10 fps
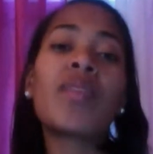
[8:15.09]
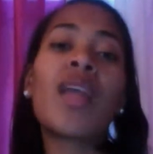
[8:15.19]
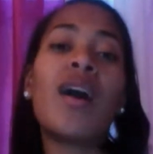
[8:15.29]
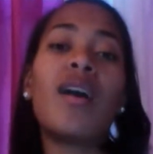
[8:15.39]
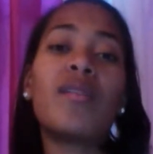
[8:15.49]

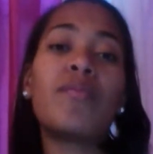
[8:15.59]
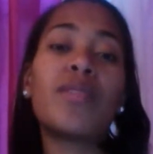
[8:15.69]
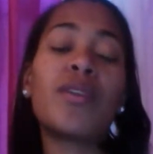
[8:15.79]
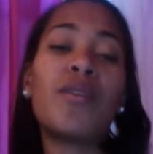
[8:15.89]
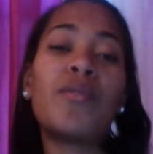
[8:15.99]

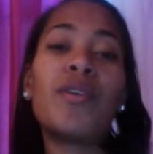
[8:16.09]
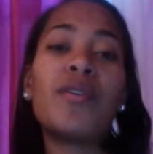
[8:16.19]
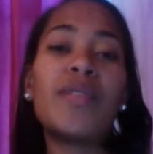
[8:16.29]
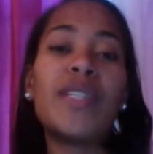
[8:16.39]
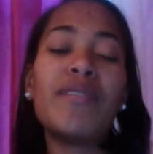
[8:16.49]
So
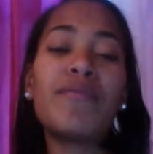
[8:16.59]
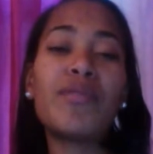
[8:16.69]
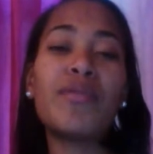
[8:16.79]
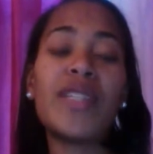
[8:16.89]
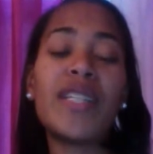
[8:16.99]
we see
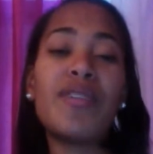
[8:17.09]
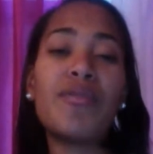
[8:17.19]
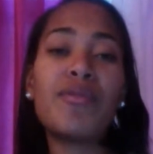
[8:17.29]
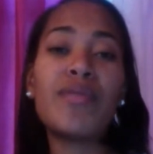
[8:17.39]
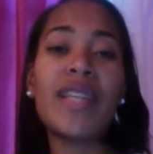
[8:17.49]
Ruth, and she
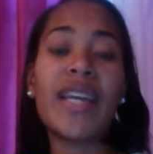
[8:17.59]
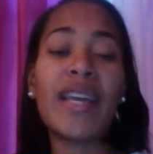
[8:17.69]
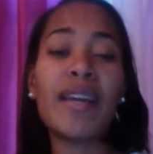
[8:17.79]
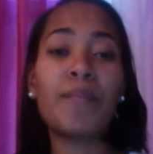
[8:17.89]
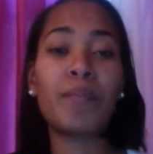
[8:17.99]
goes,
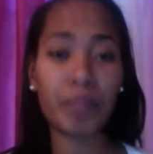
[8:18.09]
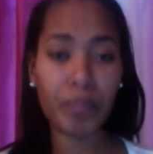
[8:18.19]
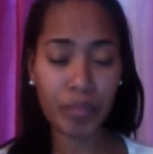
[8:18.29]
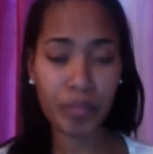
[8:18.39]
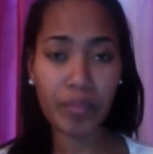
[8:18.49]
and
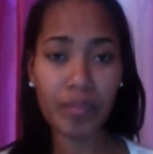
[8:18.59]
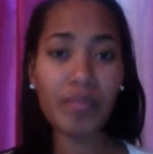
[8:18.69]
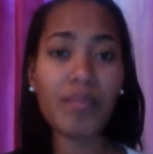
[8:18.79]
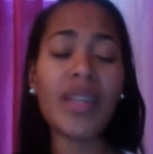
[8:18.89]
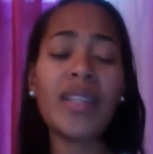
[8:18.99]

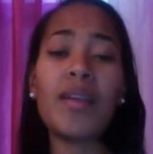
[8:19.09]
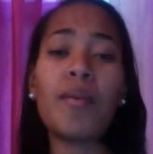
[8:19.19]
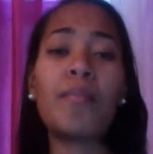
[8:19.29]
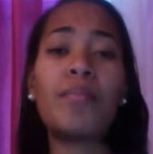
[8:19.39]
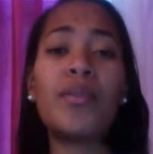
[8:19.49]

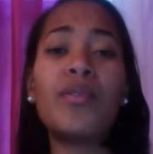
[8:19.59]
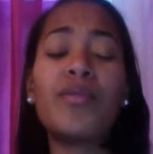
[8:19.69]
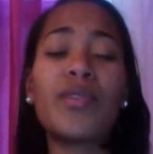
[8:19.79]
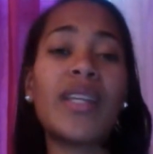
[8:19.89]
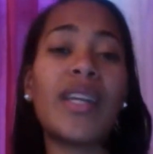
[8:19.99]
the
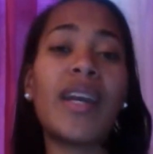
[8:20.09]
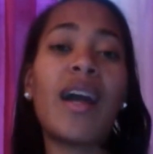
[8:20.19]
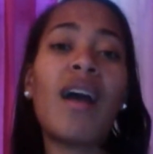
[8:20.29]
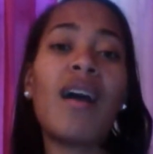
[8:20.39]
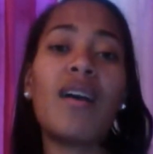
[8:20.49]
beautiful thing
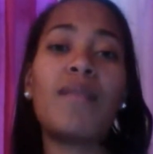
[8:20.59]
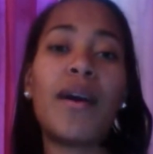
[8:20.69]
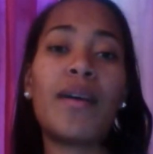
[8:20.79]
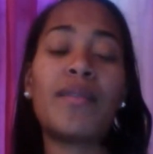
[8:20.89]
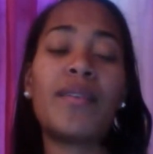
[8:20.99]

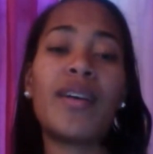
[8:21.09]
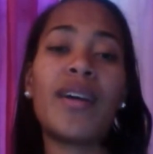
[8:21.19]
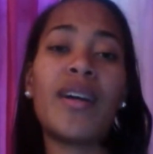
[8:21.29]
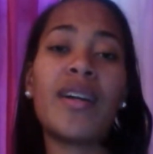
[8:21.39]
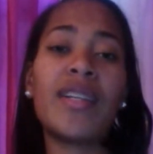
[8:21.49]
about
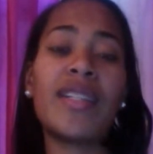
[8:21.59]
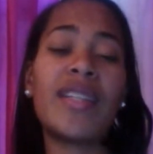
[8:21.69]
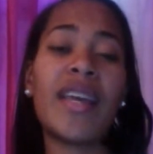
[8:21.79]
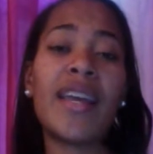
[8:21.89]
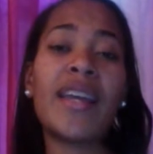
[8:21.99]
her is
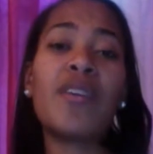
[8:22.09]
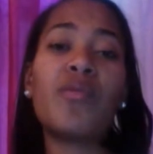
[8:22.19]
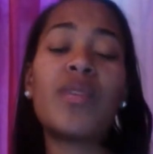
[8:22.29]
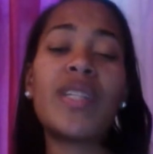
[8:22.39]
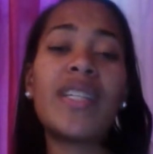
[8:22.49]
that
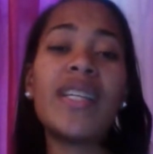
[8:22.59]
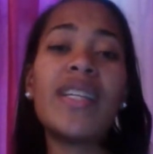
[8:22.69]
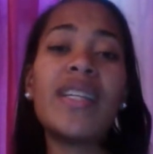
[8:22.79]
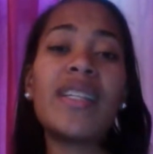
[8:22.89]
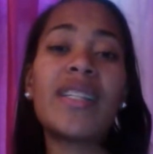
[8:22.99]
when
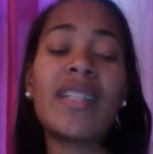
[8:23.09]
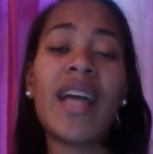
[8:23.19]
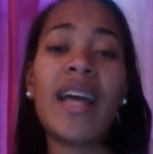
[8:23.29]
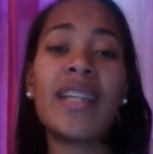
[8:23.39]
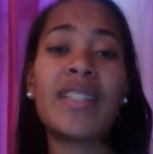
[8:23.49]
she
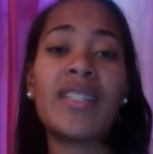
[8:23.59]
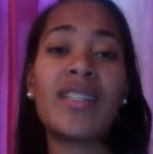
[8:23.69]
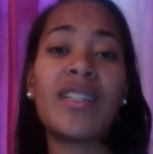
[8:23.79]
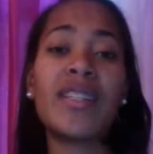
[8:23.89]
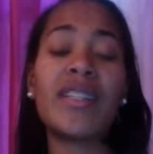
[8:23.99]
decides
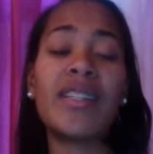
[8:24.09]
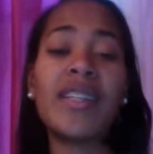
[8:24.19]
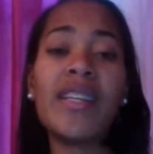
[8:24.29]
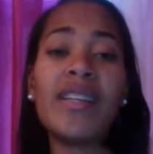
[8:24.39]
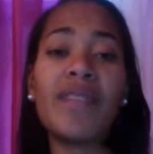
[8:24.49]
to
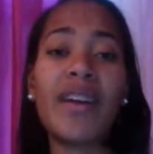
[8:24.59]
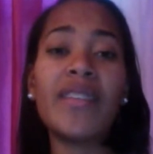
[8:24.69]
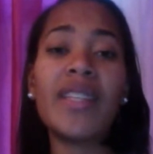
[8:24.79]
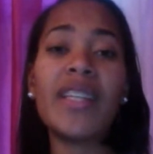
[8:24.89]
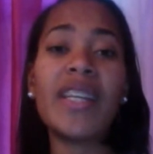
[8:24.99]
leave
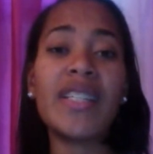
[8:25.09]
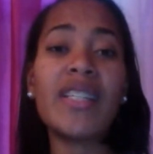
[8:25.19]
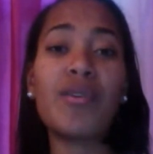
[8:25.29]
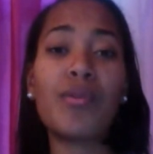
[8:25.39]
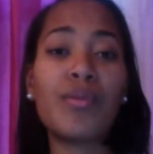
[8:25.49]
everything that
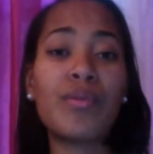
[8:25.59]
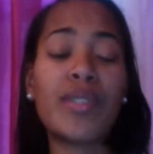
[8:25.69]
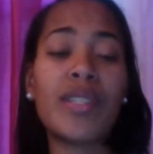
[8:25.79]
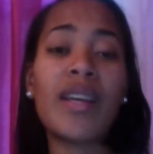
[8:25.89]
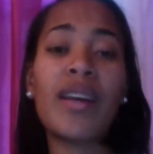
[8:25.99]
she
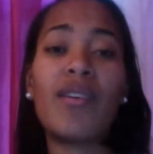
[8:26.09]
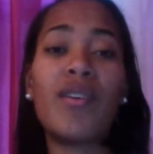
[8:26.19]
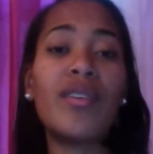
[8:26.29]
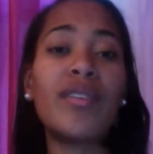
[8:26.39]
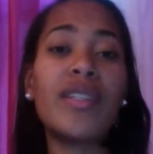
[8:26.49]
knows,
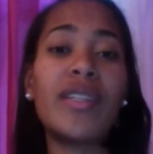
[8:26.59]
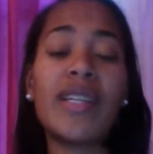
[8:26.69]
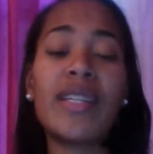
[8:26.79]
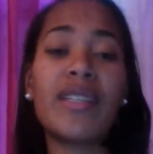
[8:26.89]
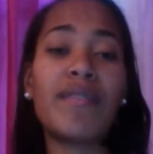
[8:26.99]
all the
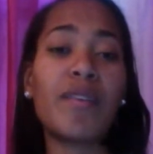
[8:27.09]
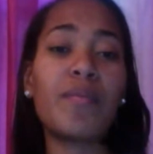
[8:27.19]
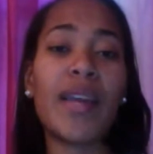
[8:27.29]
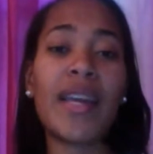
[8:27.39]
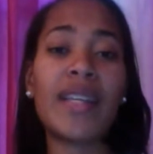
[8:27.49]
things of her
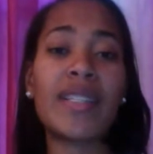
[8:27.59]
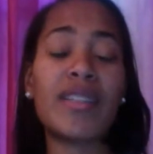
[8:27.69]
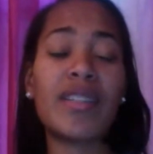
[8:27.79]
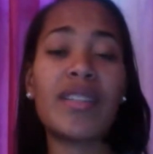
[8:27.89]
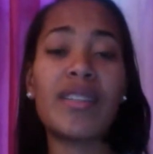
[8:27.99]

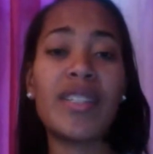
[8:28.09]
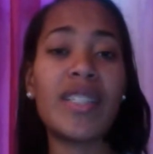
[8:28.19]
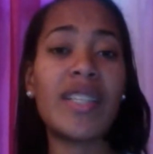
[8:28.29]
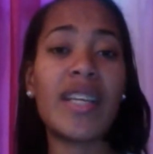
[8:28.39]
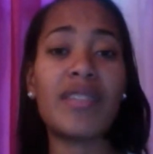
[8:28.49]
past,
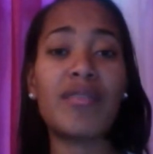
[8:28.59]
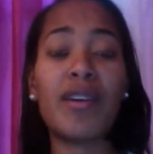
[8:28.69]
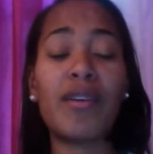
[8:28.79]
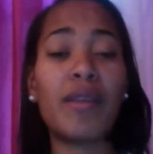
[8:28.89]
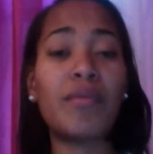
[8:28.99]
she says,
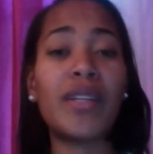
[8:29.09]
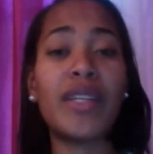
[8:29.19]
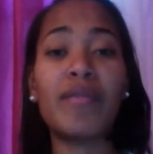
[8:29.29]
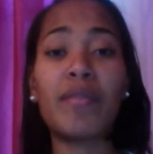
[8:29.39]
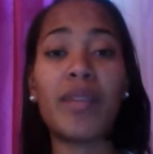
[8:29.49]
I'm going to
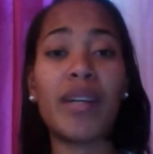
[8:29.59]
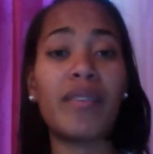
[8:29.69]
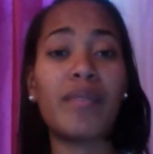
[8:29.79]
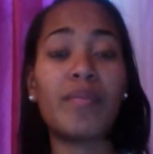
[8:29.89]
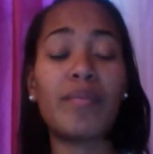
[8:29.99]
give up
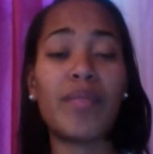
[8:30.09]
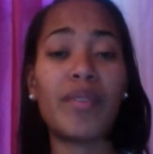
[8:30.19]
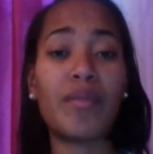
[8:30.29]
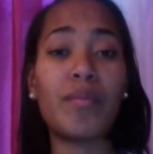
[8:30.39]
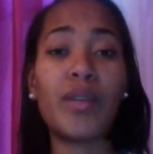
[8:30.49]
the
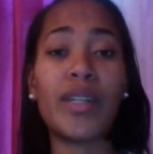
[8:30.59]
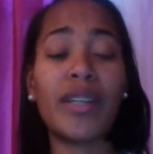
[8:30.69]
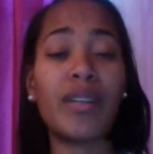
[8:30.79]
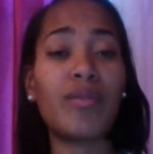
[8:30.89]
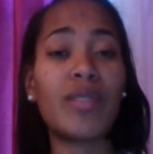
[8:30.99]

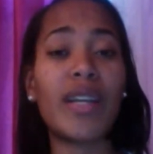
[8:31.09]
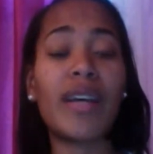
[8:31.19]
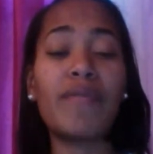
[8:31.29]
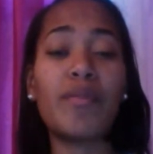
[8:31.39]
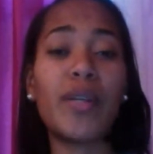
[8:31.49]
familiar and go to
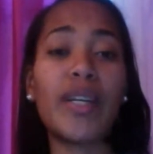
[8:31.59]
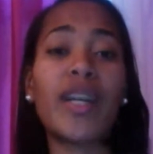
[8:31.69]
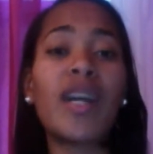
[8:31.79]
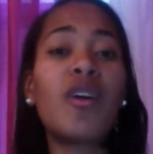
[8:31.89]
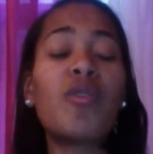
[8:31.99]
the
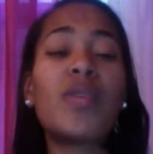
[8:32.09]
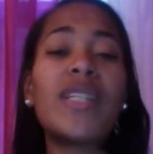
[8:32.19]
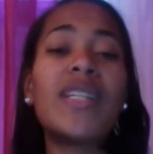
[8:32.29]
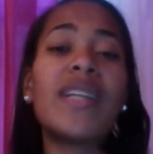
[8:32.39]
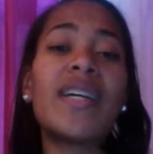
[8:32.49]
unfamiliar. When
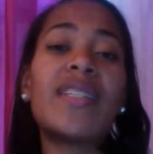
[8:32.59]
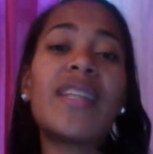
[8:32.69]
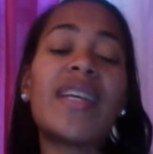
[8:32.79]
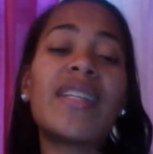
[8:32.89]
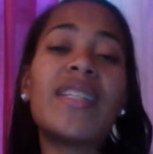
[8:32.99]
she does
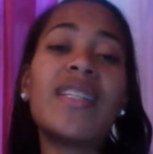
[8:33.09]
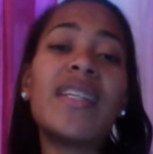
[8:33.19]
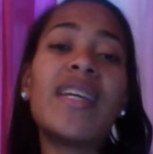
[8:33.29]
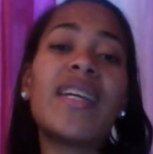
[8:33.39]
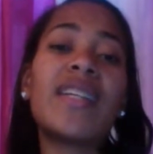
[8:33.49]
that and
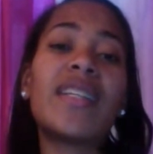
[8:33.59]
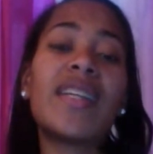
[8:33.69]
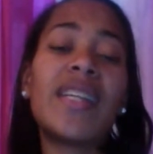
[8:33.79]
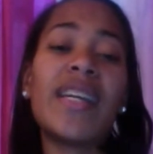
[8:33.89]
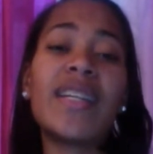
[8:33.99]
she
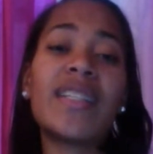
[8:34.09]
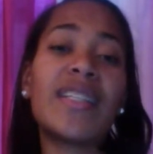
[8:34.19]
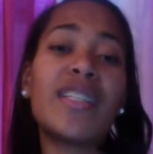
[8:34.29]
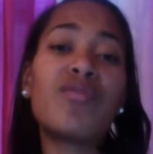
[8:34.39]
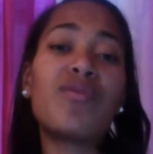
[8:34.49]
declares
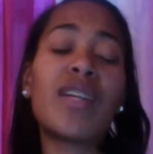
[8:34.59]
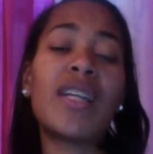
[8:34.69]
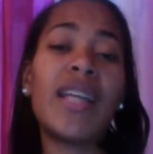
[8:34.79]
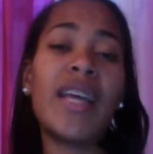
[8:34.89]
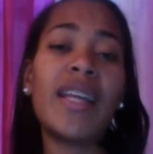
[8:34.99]
that she's going
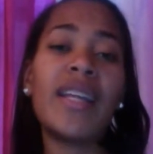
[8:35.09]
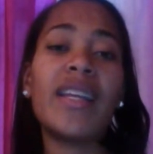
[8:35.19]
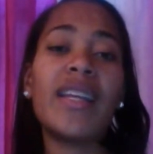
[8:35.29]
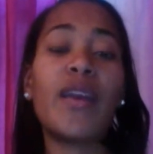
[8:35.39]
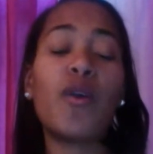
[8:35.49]
to let
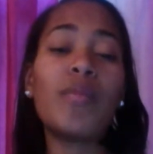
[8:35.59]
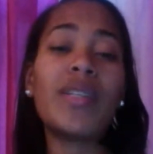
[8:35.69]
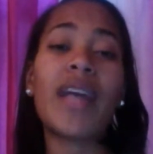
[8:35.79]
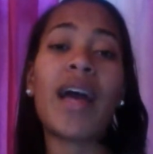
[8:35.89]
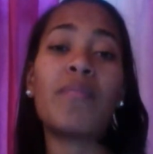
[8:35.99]

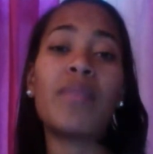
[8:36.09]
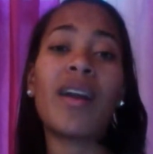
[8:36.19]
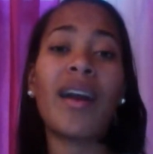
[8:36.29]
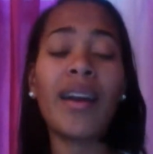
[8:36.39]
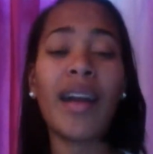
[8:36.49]
Naomi's God be
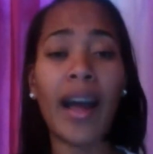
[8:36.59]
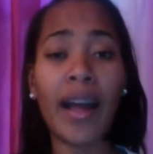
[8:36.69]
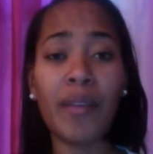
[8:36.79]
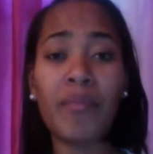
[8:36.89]
her God,